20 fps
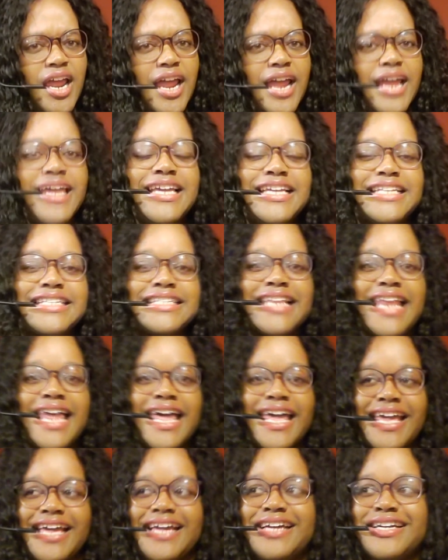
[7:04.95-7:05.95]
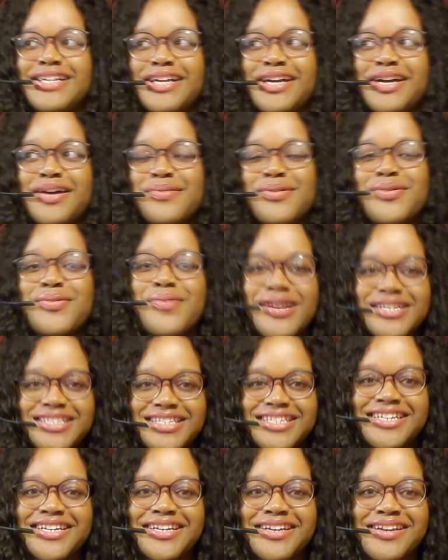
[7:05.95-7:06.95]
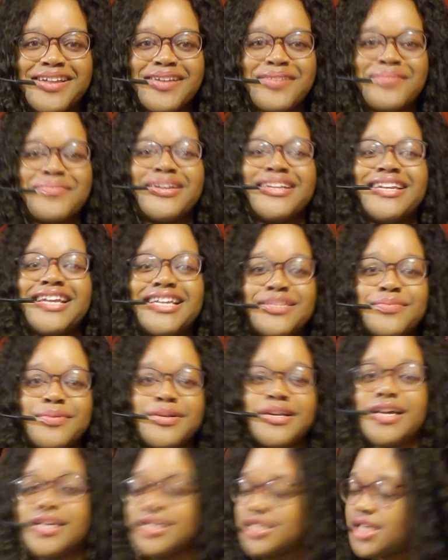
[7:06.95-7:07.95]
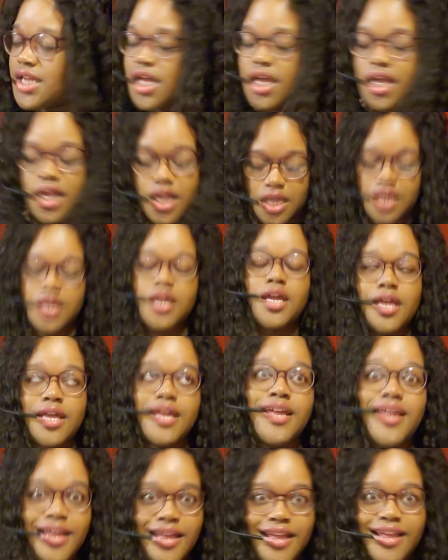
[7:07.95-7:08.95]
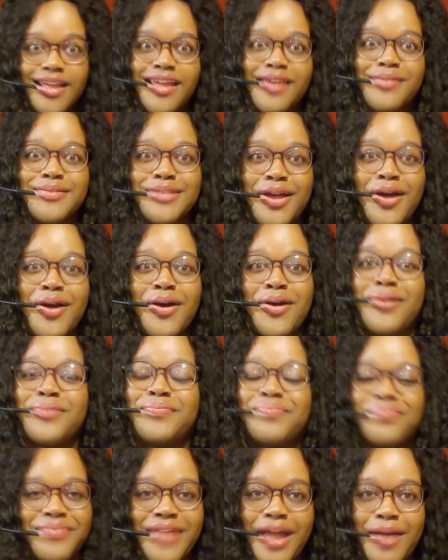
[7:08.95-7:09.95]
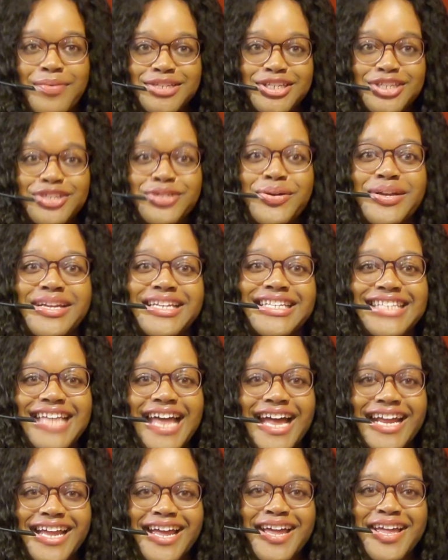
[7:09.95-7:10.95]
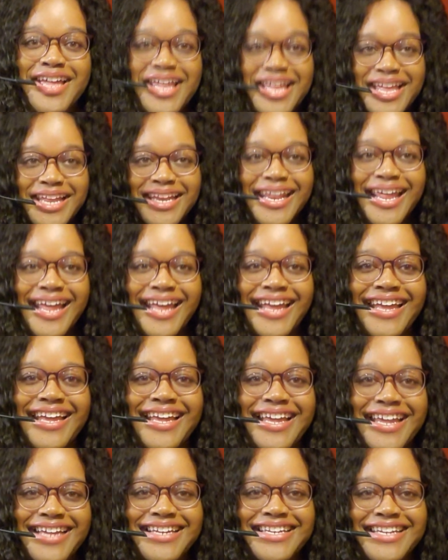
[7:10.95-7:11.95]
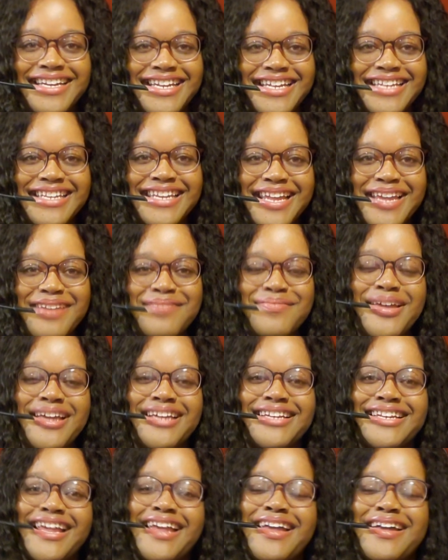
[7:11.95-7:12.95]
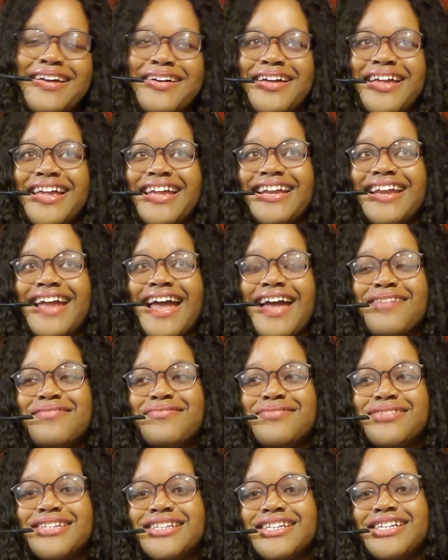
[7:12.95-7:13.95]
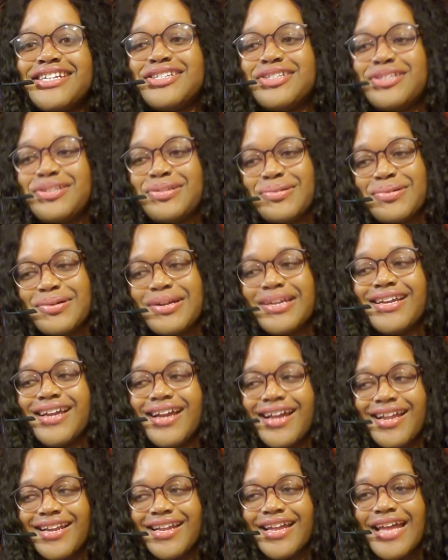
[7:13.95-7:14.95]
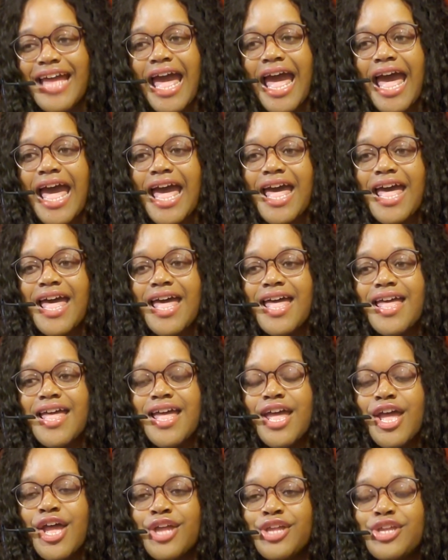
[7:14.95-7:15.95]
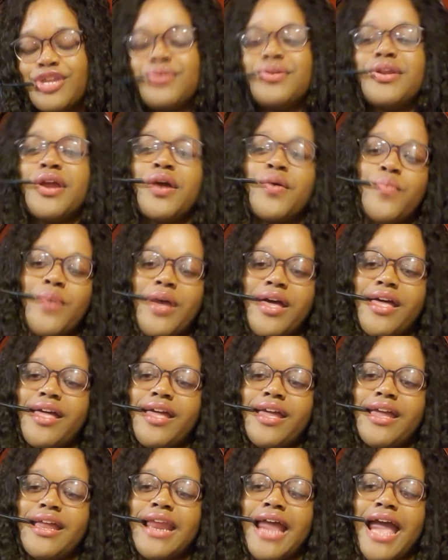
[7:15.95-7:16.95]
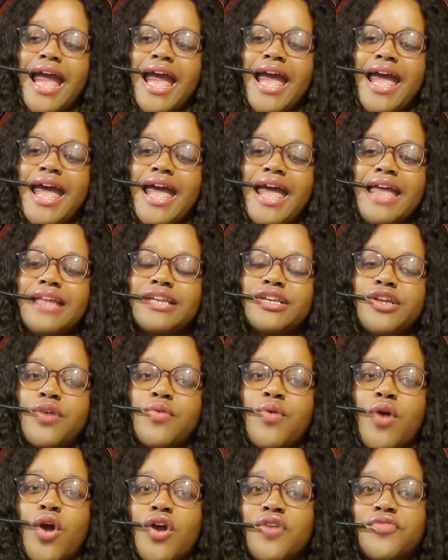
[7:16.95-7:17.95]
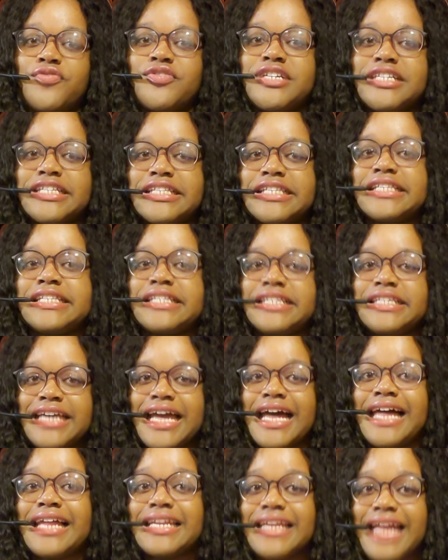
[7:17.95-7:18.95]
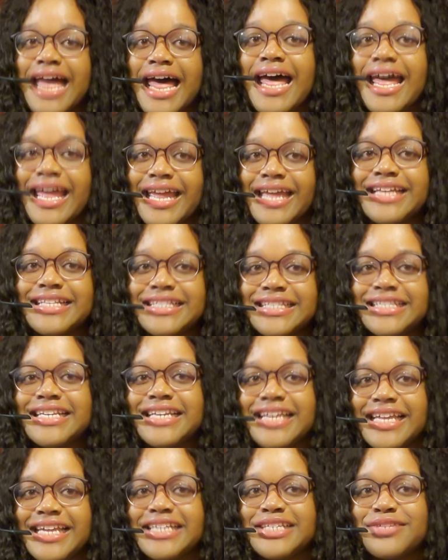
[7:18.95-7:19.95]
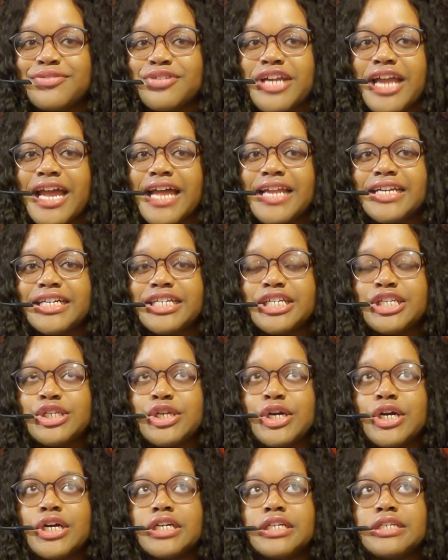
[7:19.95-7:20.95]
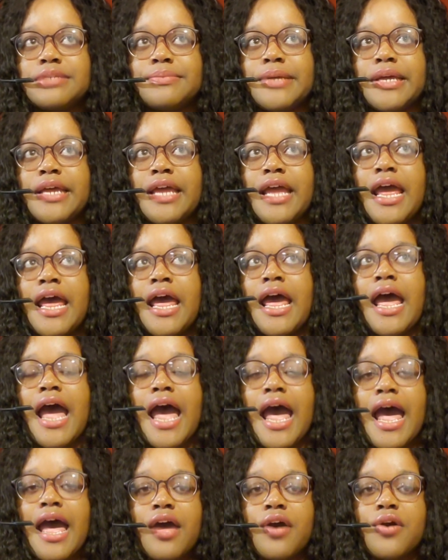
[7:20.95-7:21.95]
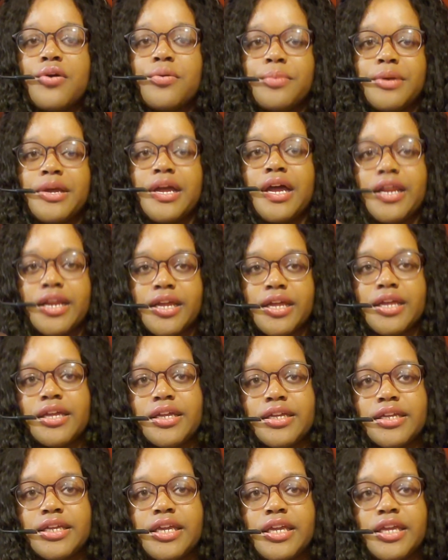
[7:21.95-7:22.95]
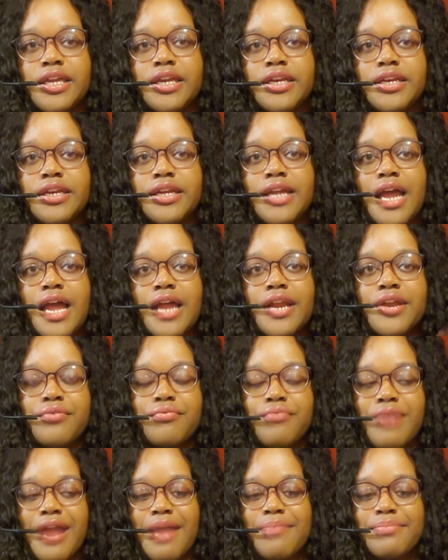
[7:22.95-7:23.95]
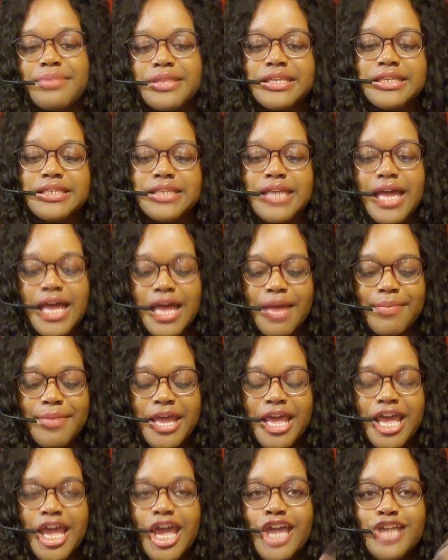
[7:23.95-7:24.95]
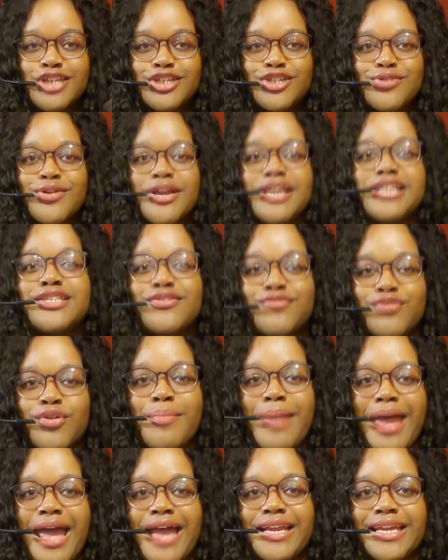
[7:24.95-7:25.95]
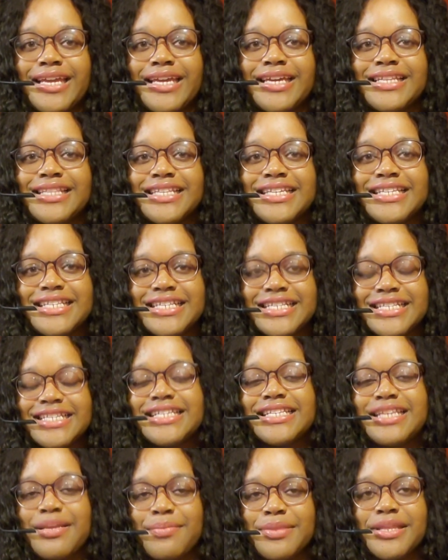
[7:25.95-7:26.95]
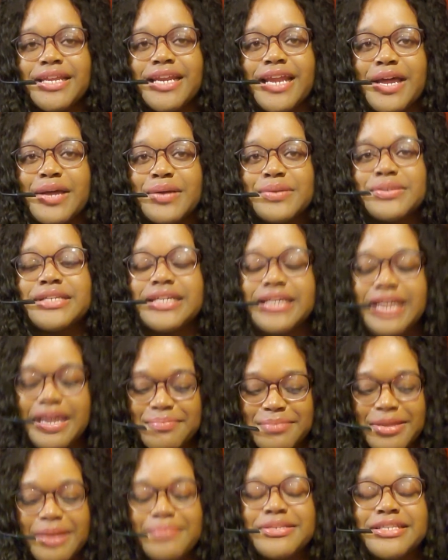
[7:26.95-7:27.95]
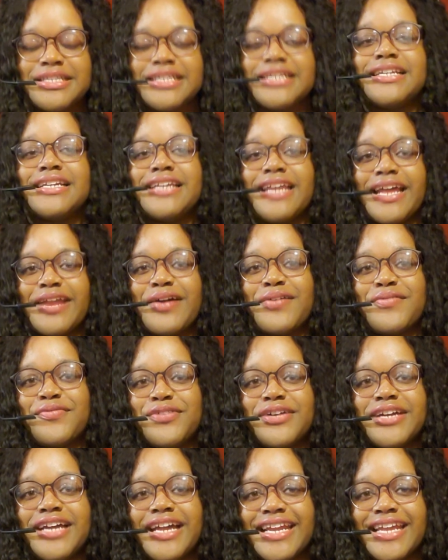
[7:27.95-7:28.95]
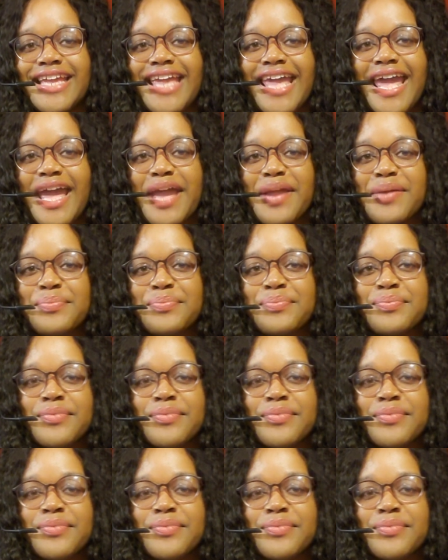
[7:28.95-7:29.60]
And he's like um, questioning him. And that's when God is like, huh, huh, huh. He was like, oh, I was enjoying the sauna. Like, and then he laid back down. And I really enjoy Gutta. I, you know what? I don't often see a lot in today's reality stars, but I hope Gutta can kind of wrap this up and transformatic this into something else. And I'm, I'm sending that out for Gutta K.